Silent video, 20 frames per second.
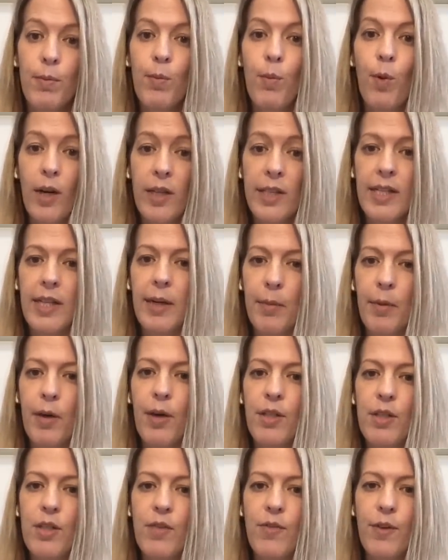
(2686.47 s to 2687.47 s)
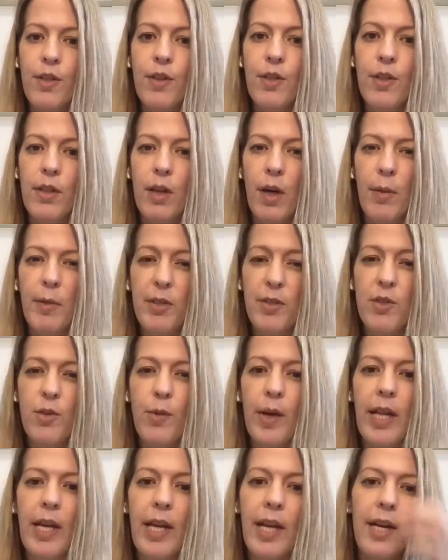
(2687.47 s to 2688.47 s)
worked in Emerge for almost
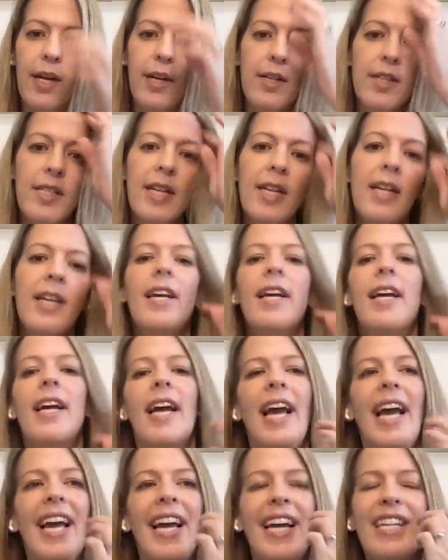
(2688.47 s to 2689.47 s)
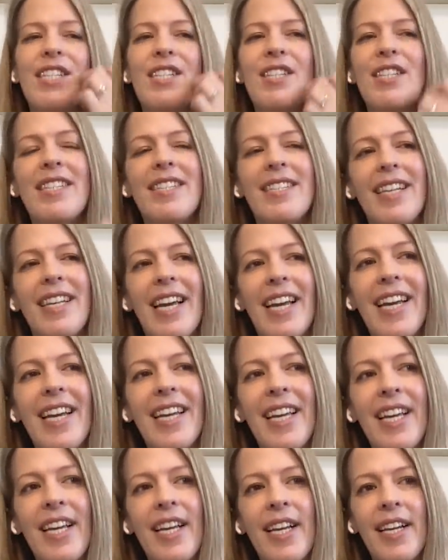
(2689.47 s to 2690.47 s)
20 years. And she's
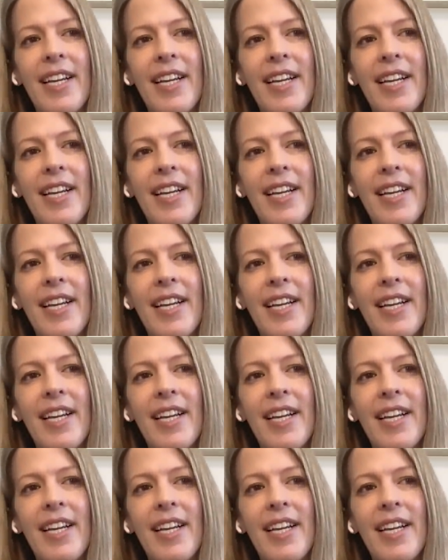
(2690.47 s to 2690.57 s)
like,